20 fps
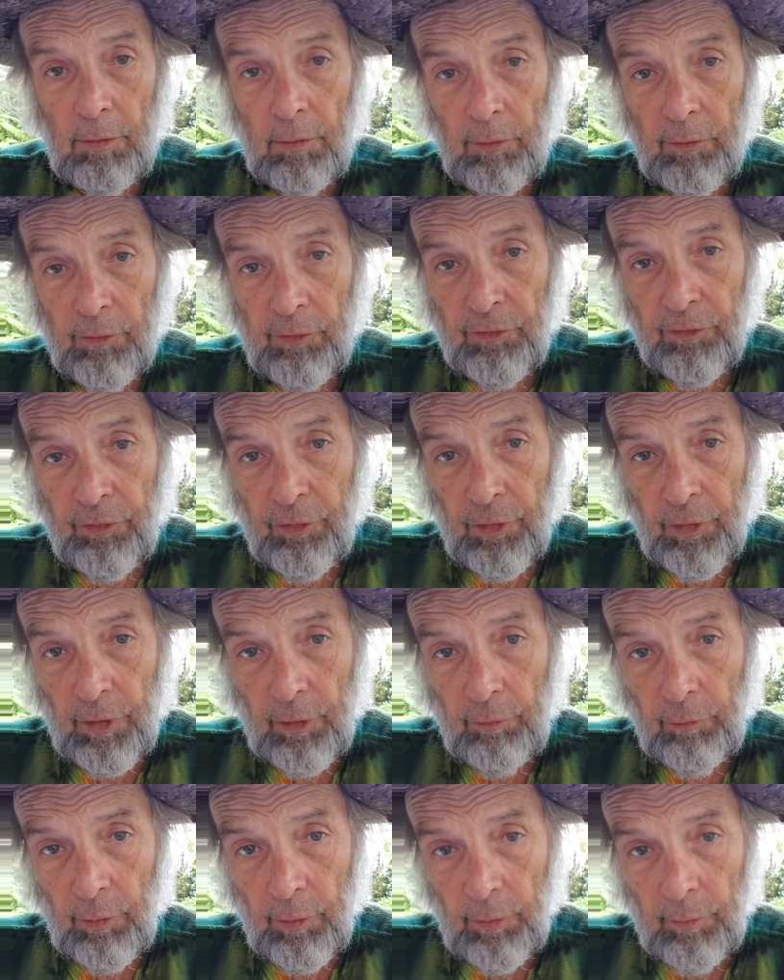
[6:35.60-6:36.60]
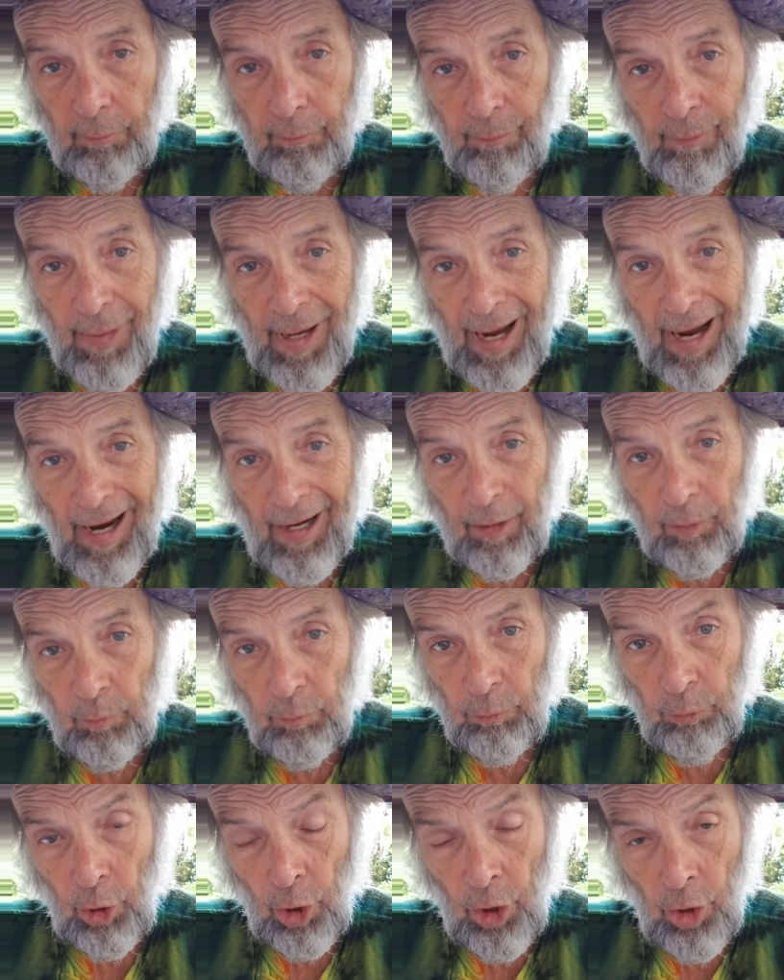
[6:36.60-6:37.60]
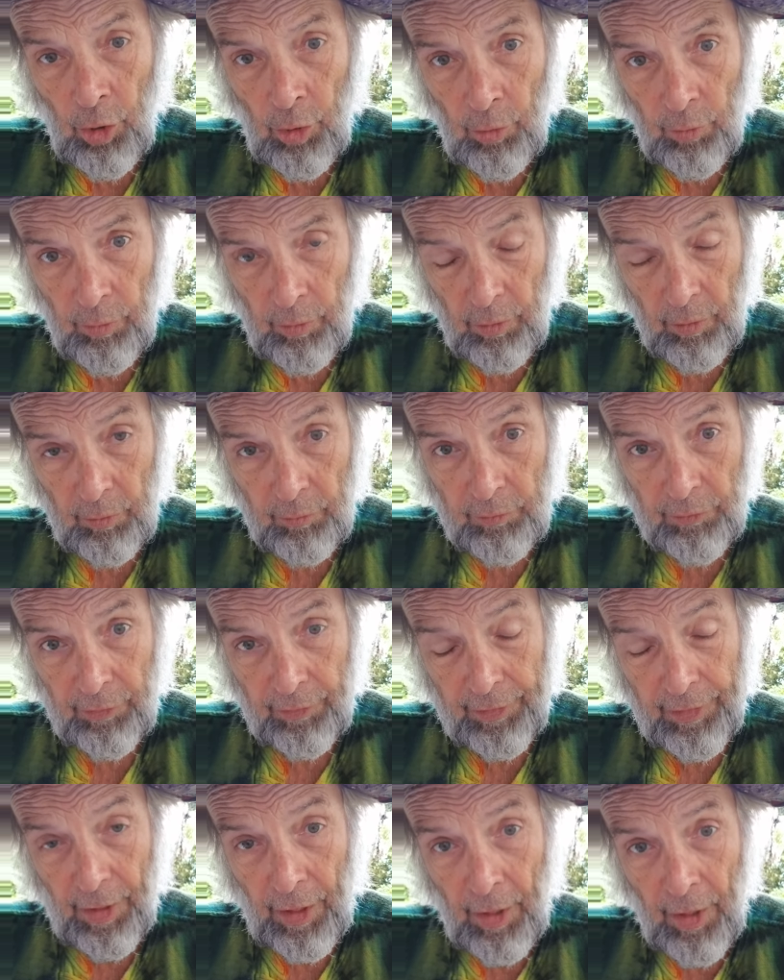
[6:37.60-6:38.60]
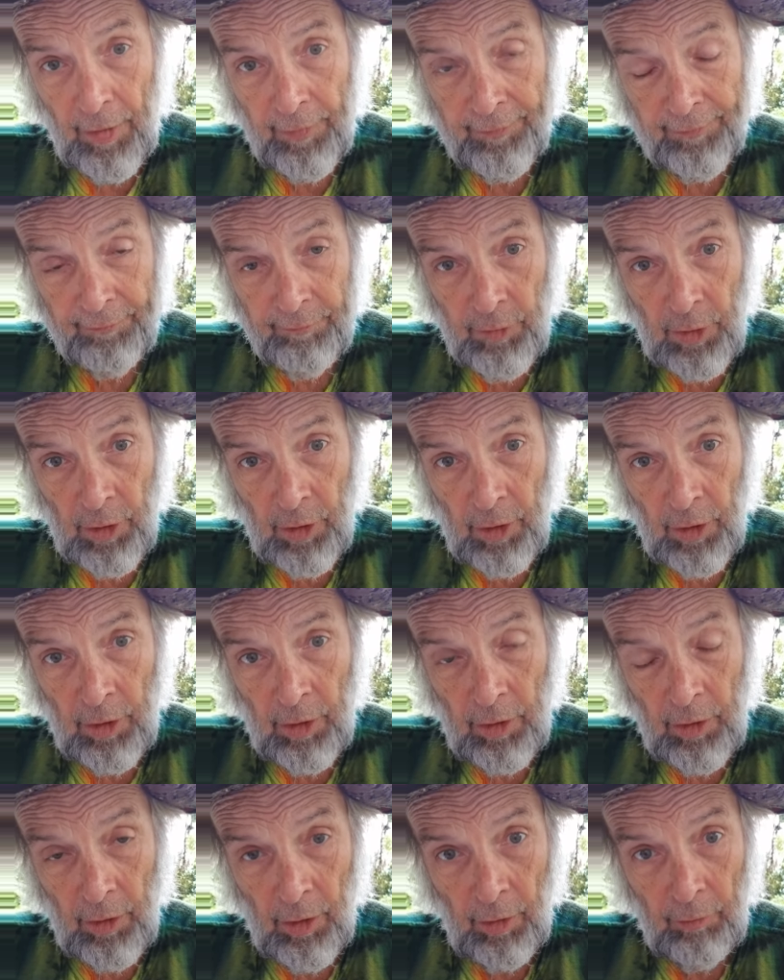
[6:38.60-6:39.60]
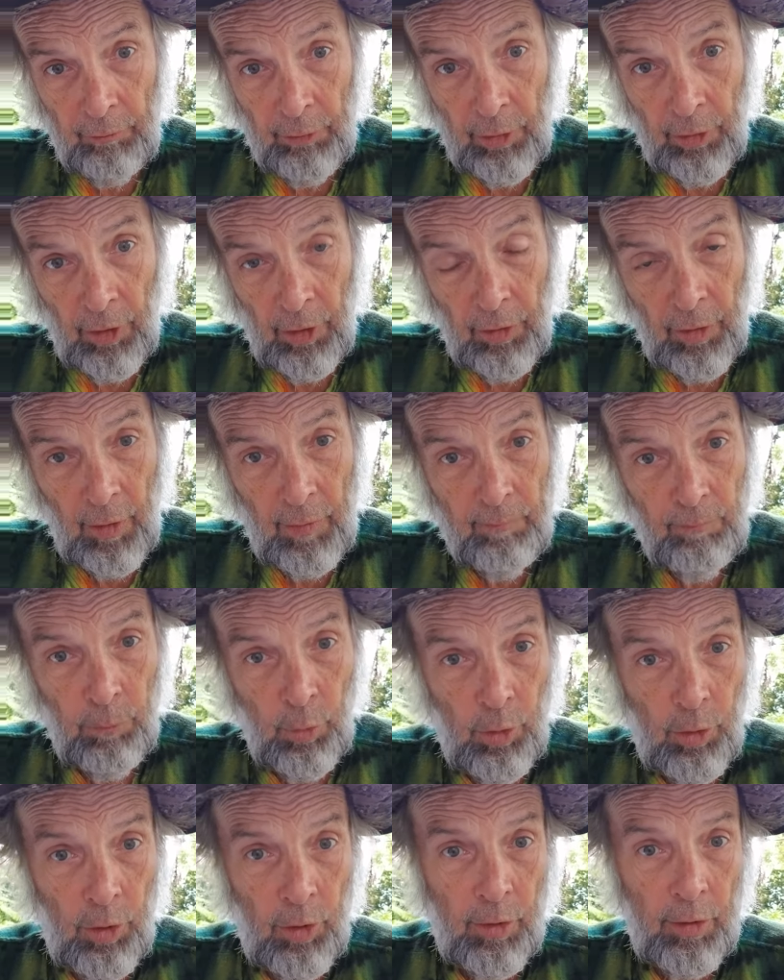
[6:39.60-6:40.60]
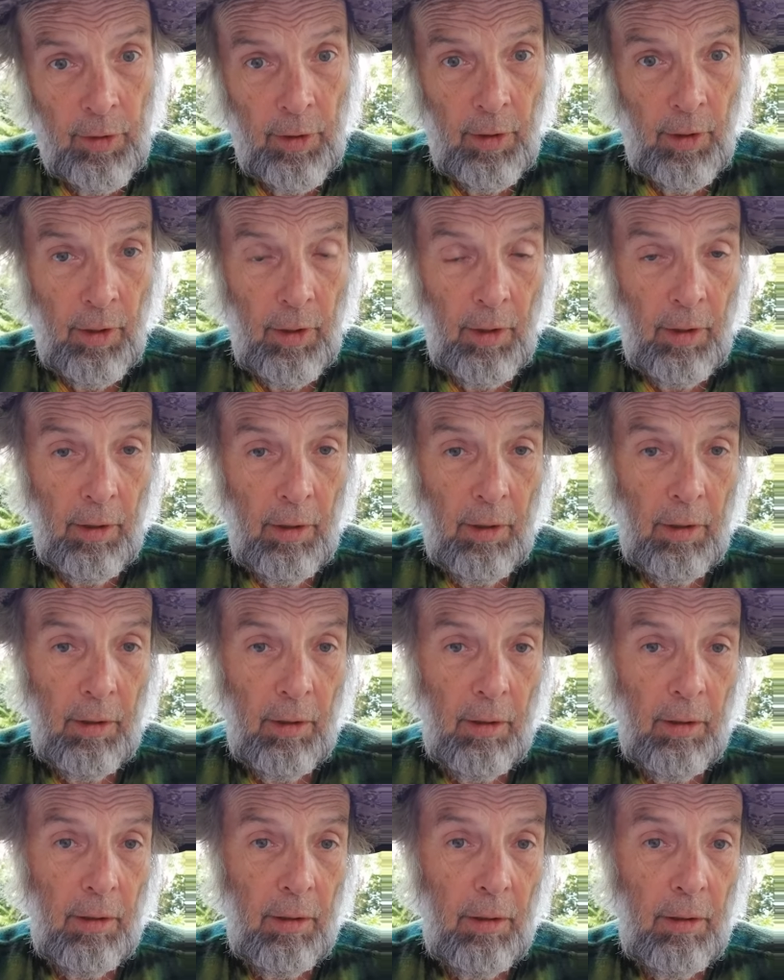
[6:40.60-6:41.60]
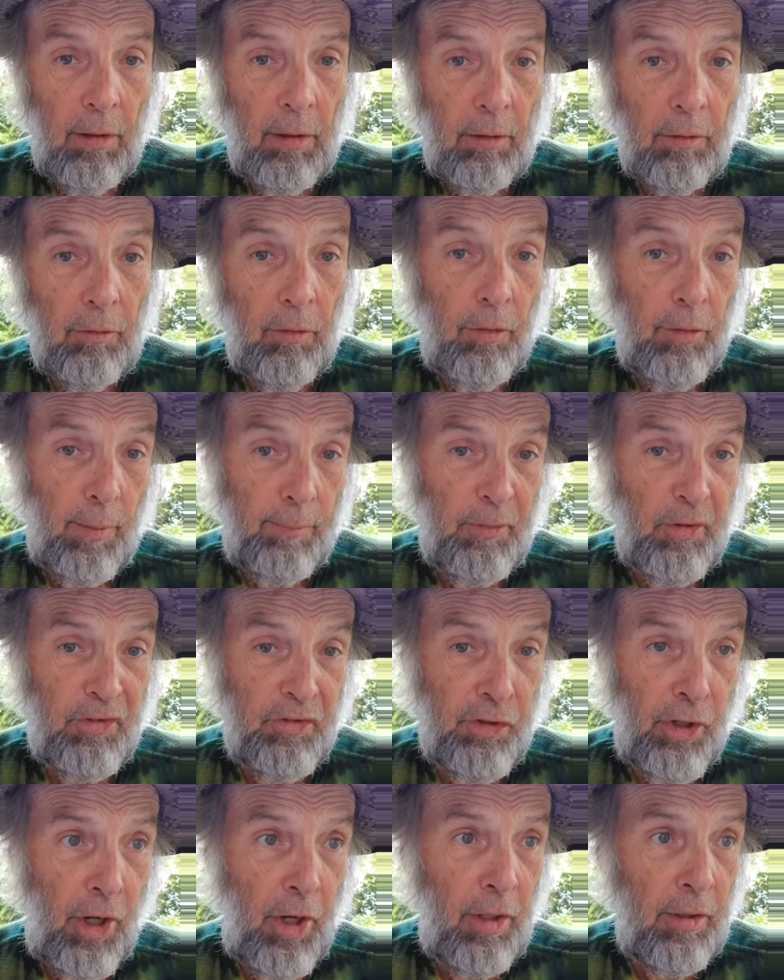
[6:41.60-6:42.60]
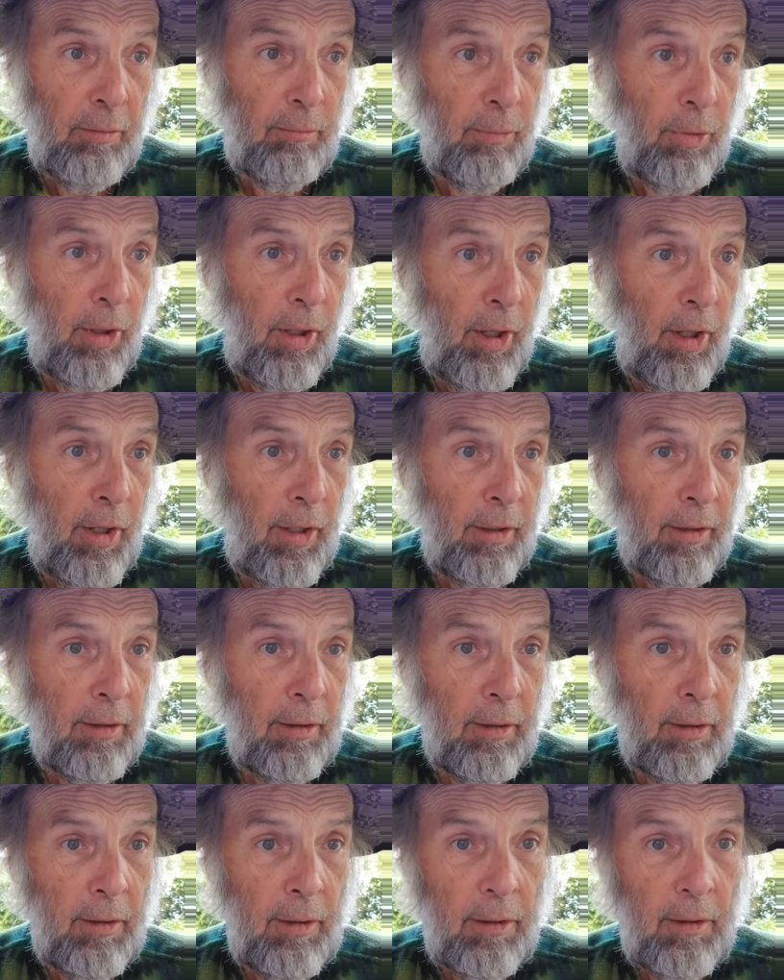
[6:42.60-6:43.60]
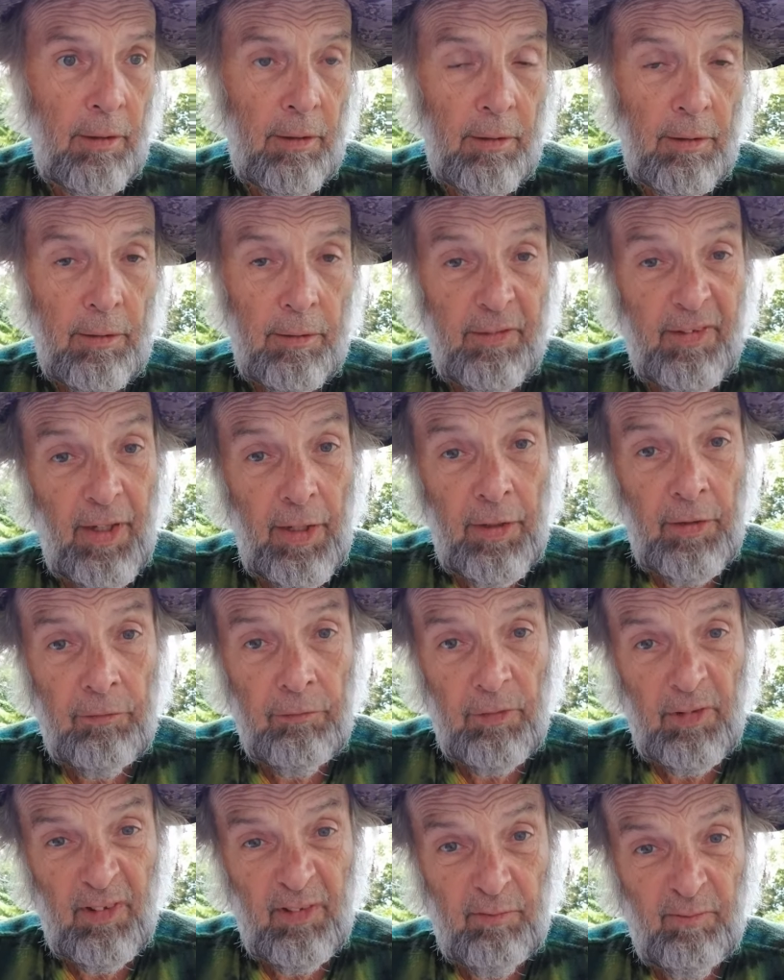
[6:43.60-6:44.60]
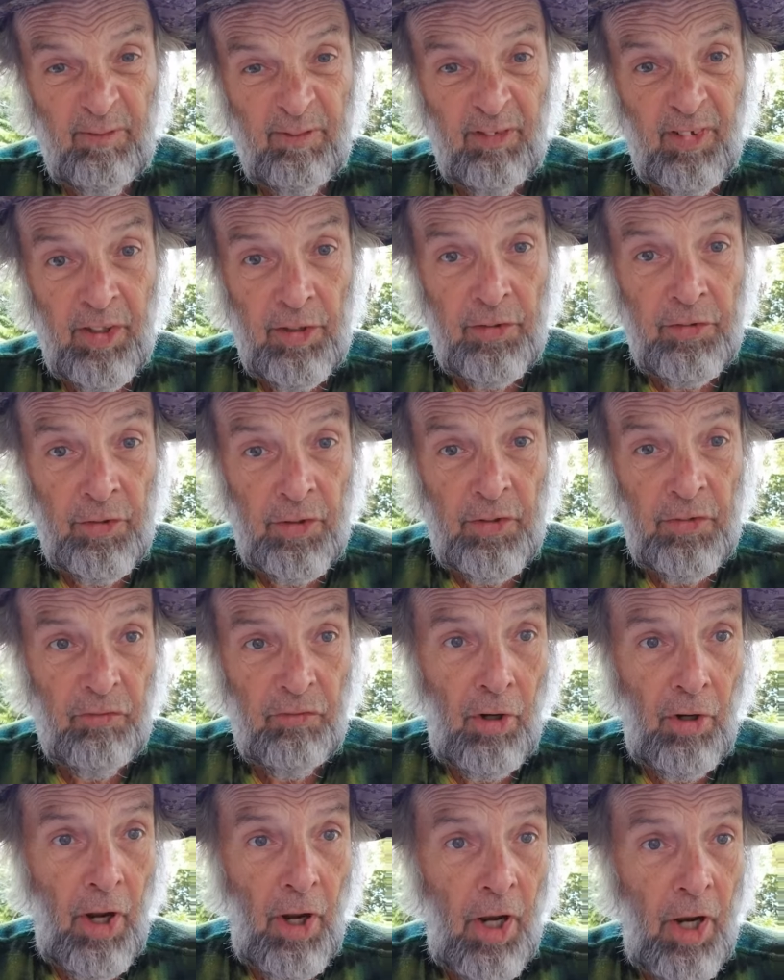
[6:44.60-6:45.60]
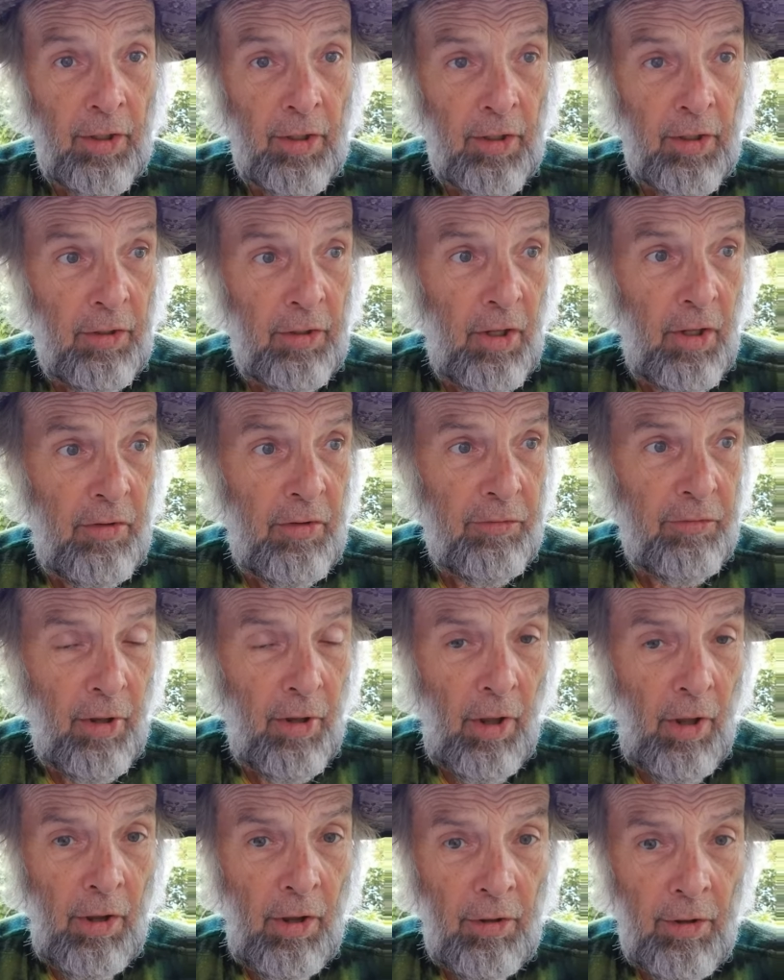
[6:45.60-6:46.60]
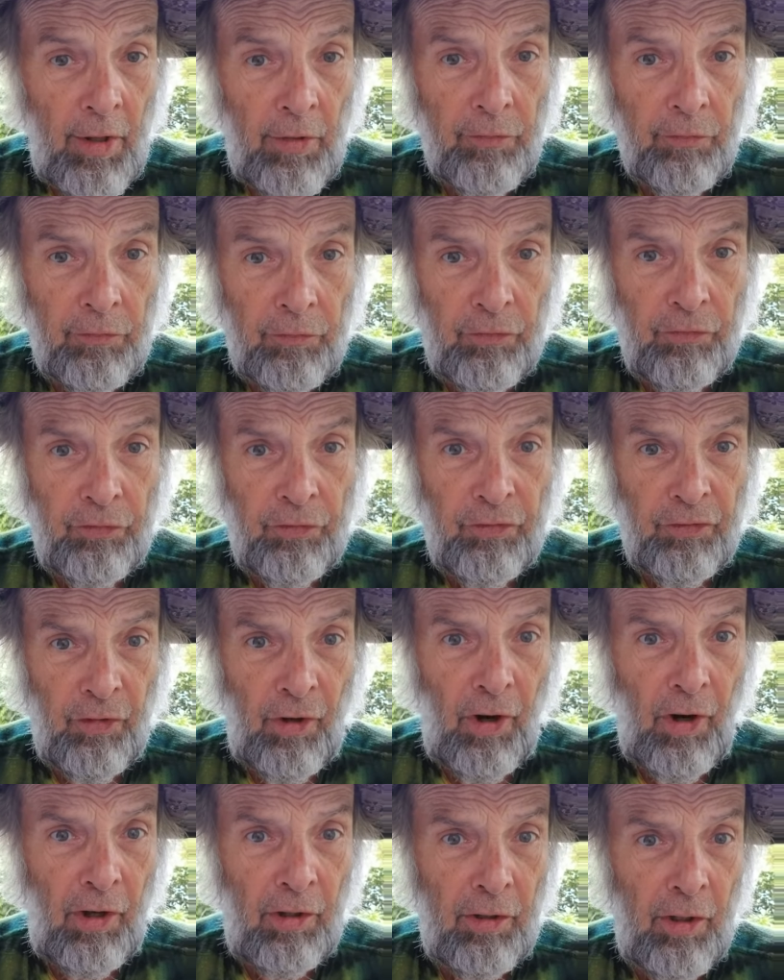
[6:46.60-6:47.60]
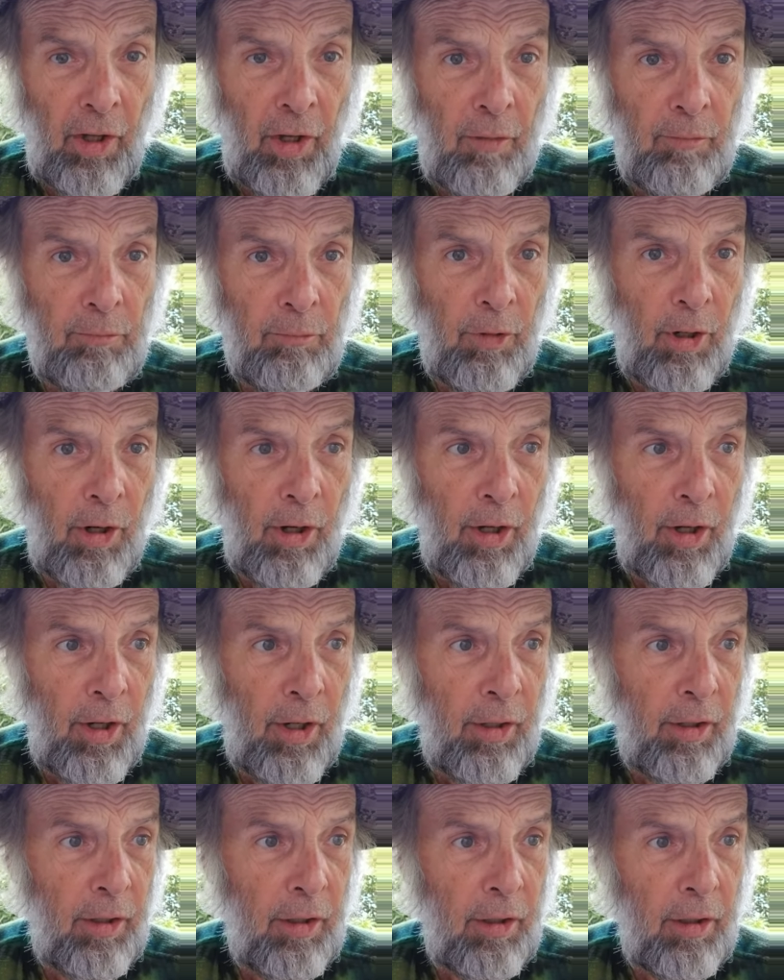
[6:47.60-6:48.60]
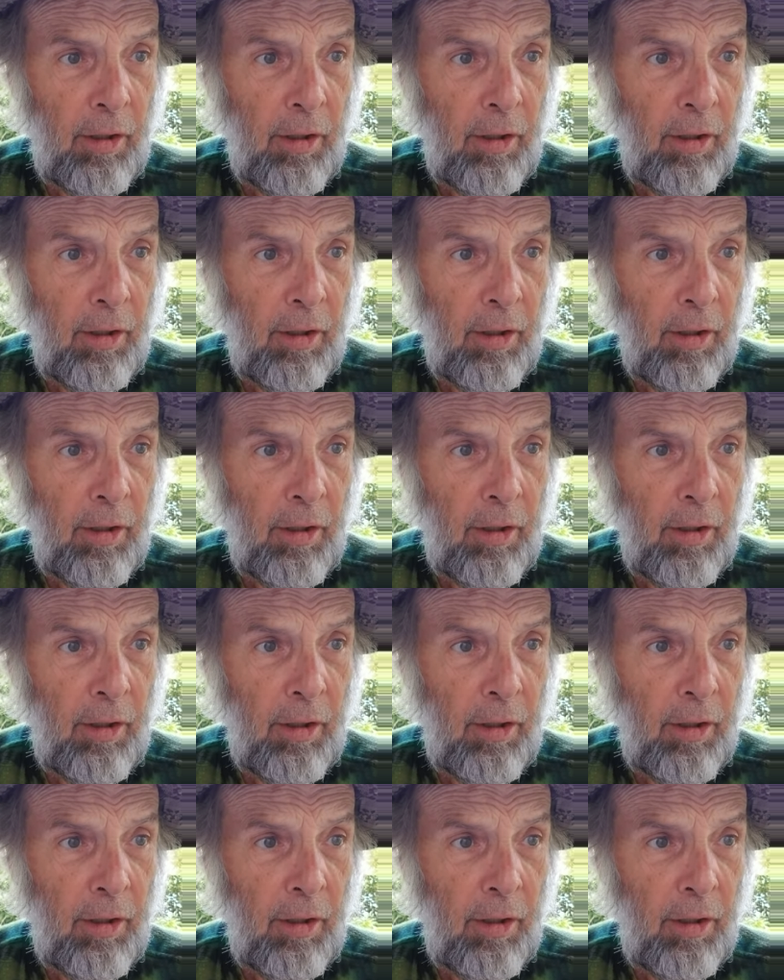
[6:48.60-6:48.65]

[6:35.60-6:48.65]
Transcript: Secret back road to Gazvin. Are we all on board here? Going up to Shalambar? Dangerous, flinty track it is, huh? At Shalambar.